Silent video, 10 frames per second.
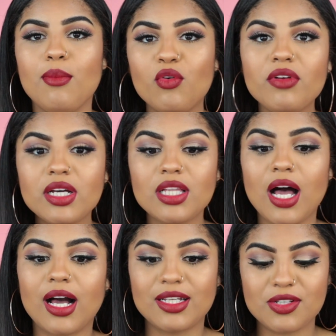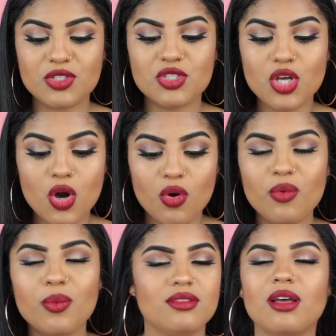moving along.
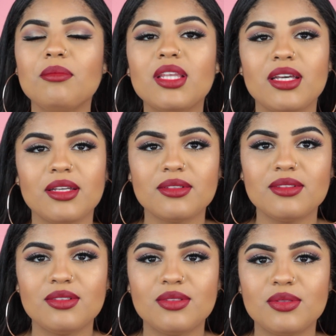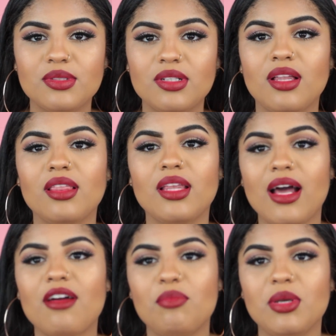So something that
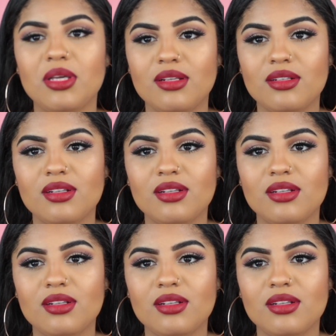I've been